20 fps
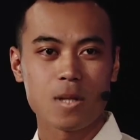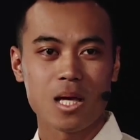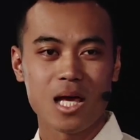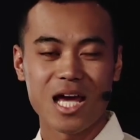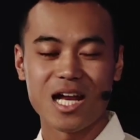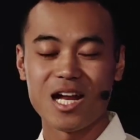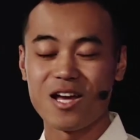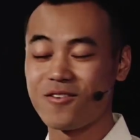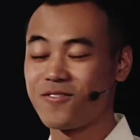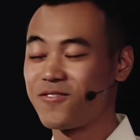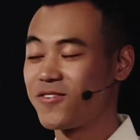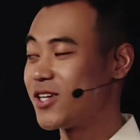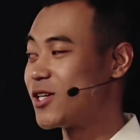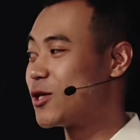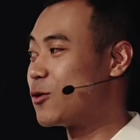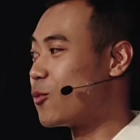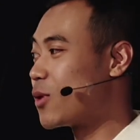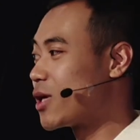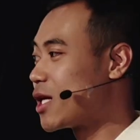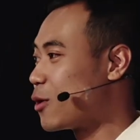and I feared
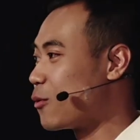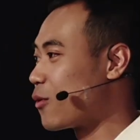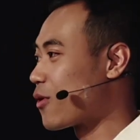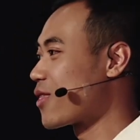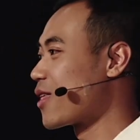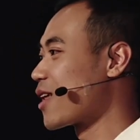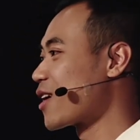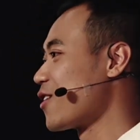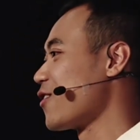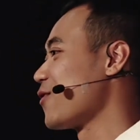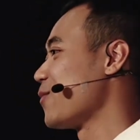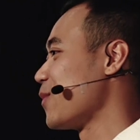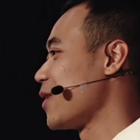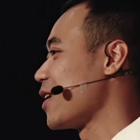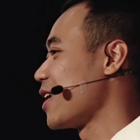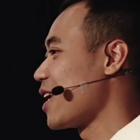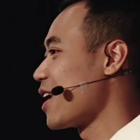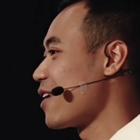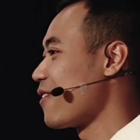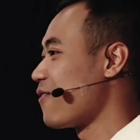what he would think of
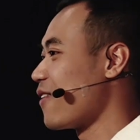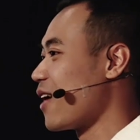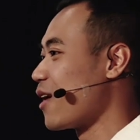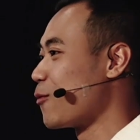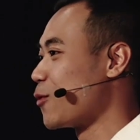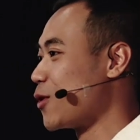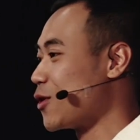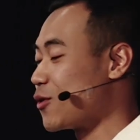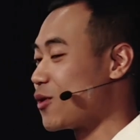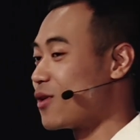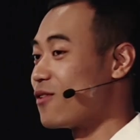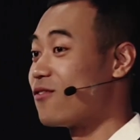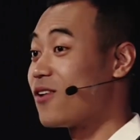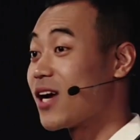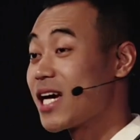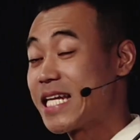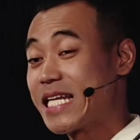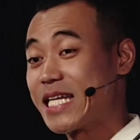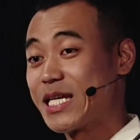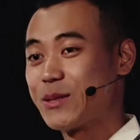me if I were to
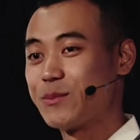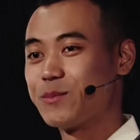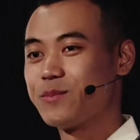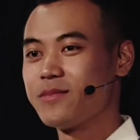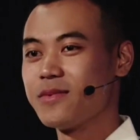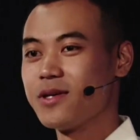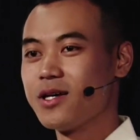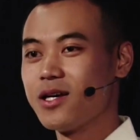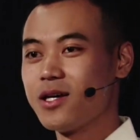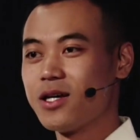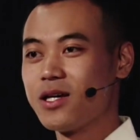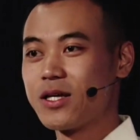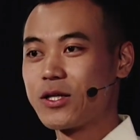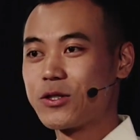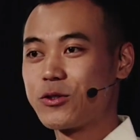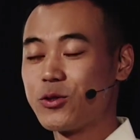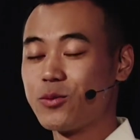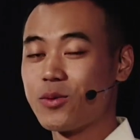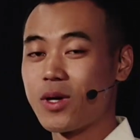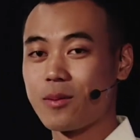invite him
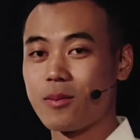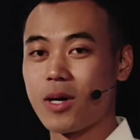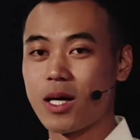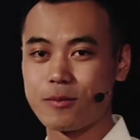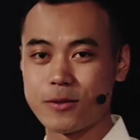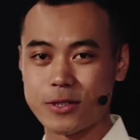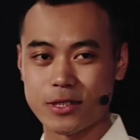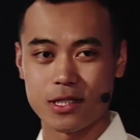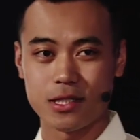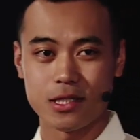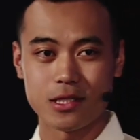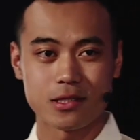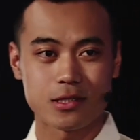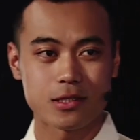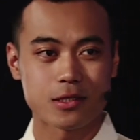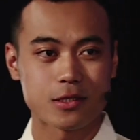to my Bible studies.